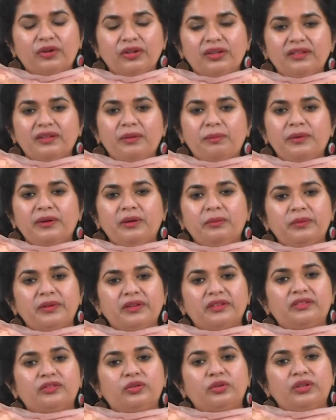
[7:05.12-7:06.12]
What is the
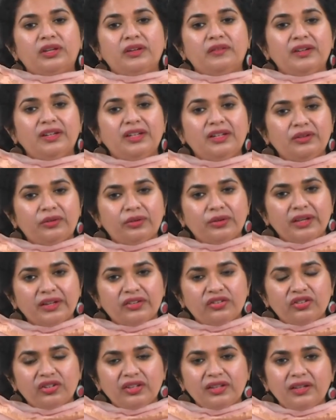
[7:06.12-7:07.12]
purpose? To give an
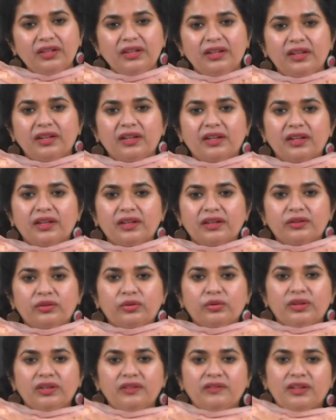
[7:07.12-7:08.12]
introduction,
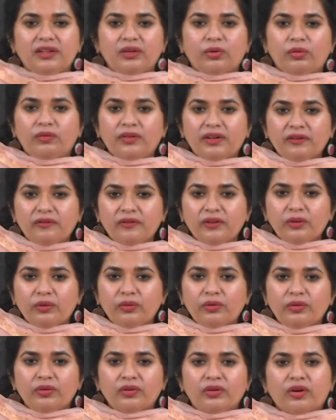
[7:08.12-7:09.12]
to give an
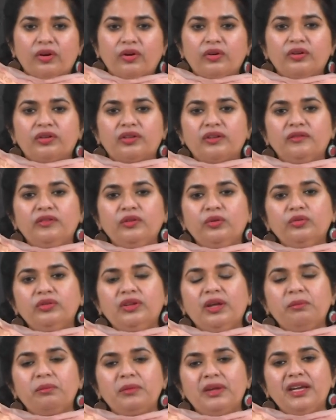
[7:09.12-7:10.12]
overview, or review
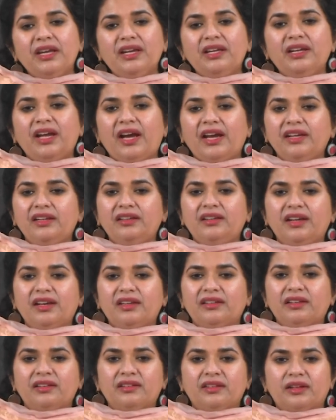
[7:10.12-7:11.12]
the main
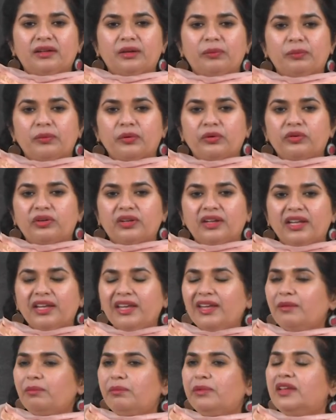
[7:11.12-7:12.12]
ideas in the report
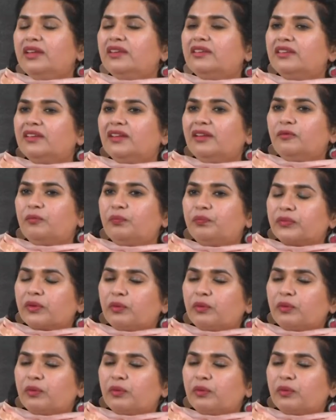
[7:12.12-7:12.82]
A, B, C.